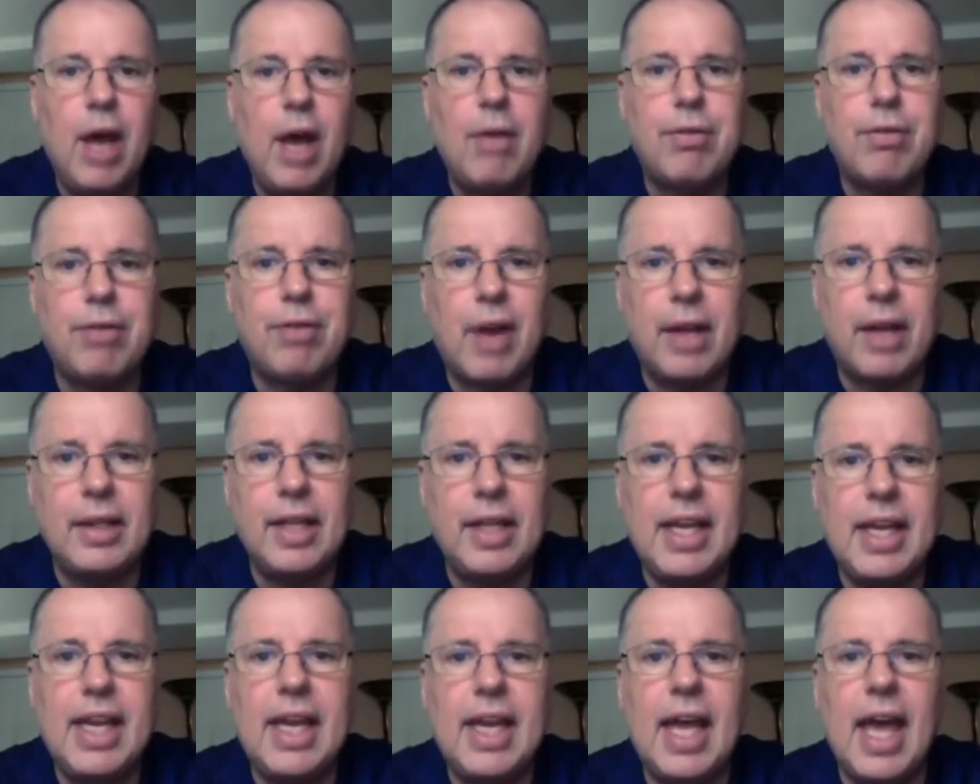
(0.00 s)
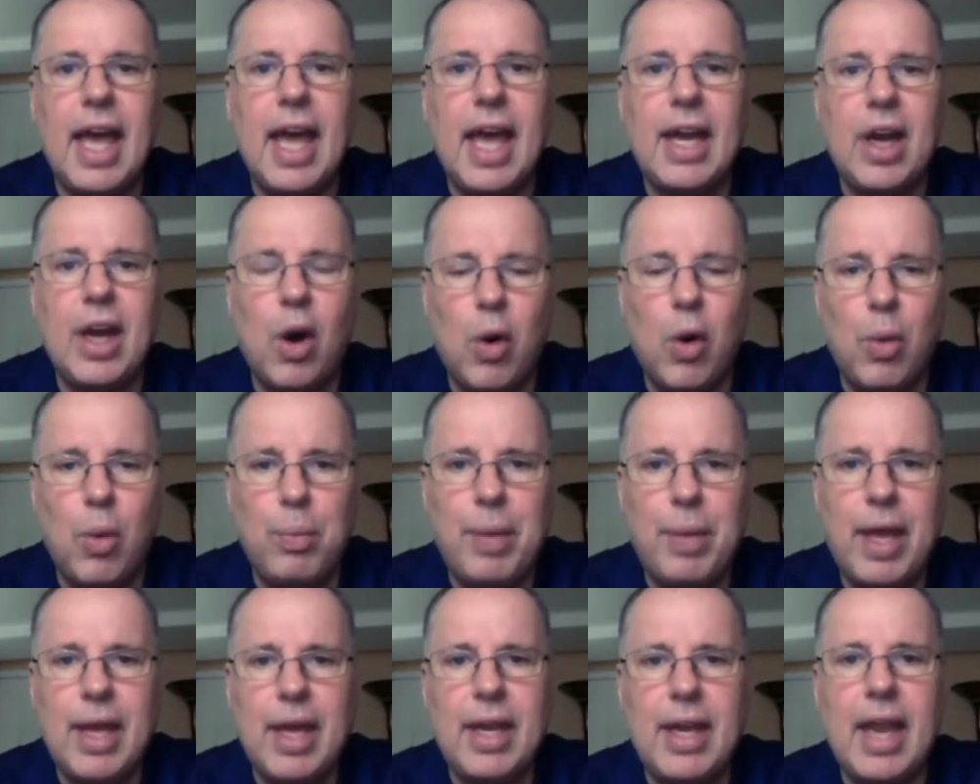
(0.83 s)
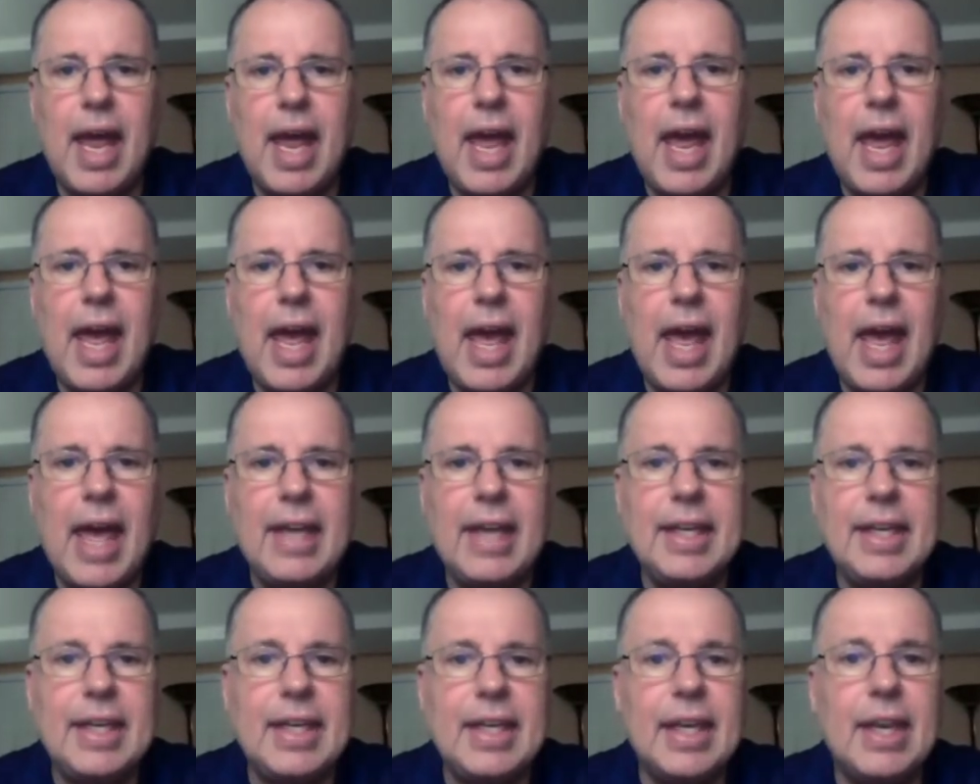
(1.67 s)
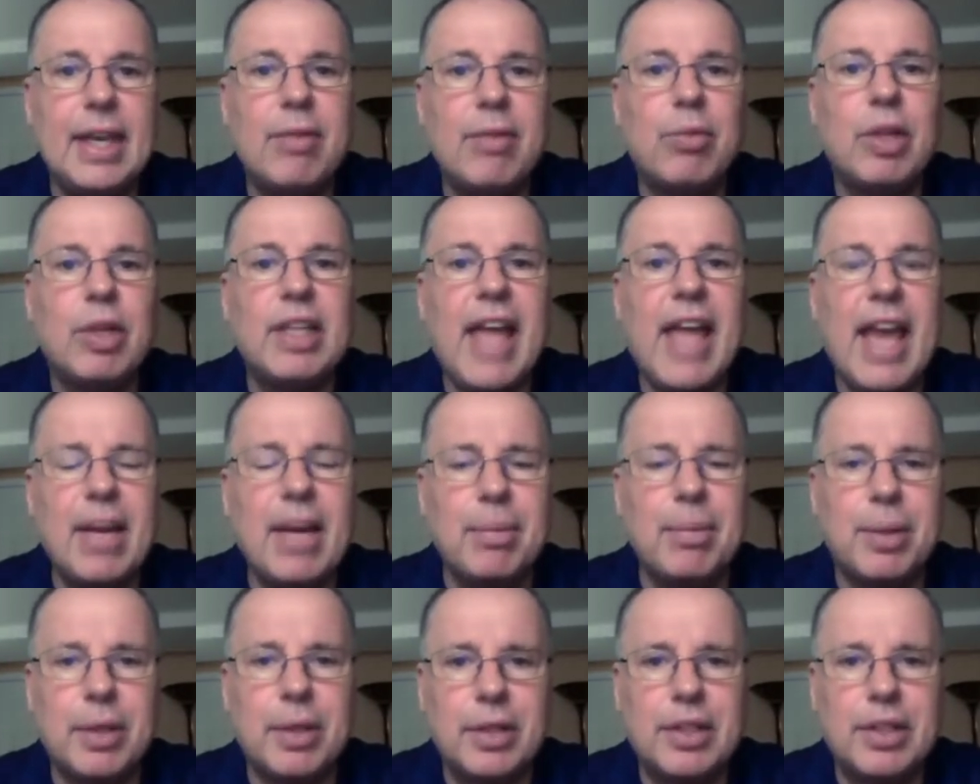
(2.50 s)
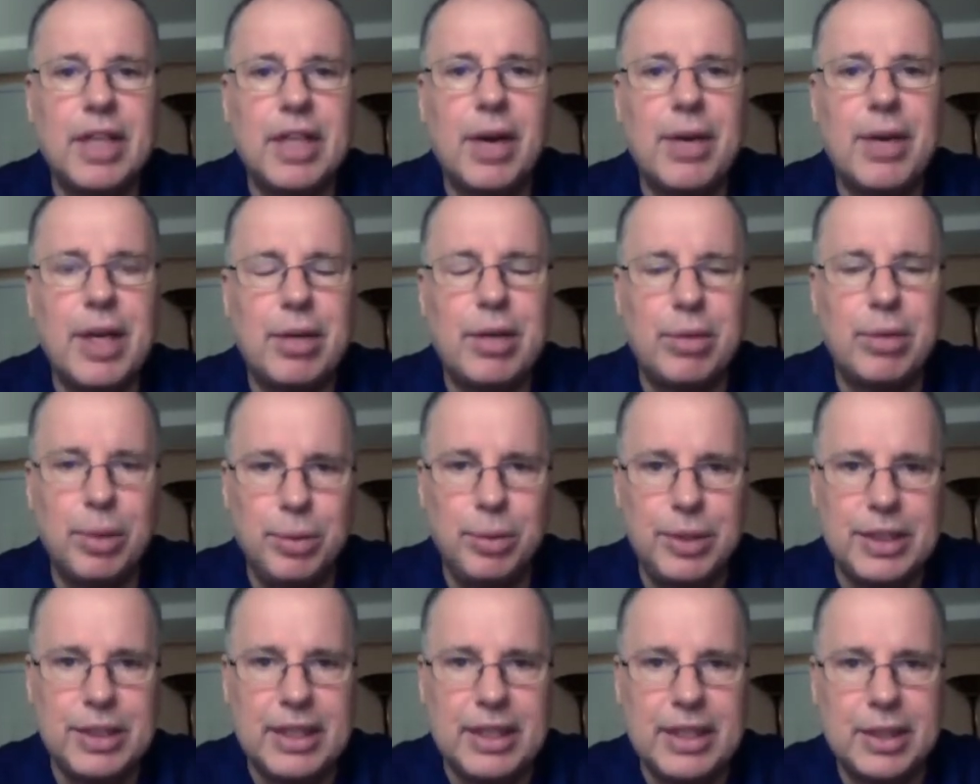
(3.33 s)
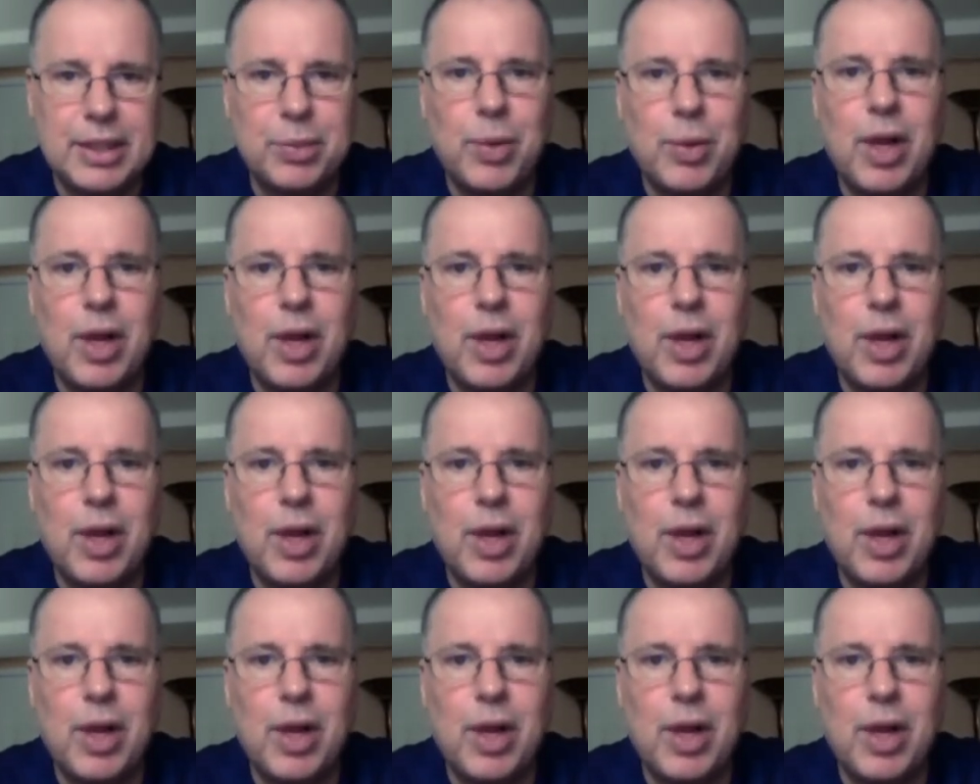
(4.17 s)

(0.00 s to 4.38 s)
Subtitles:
friendly and open and relatable Terry Crews is.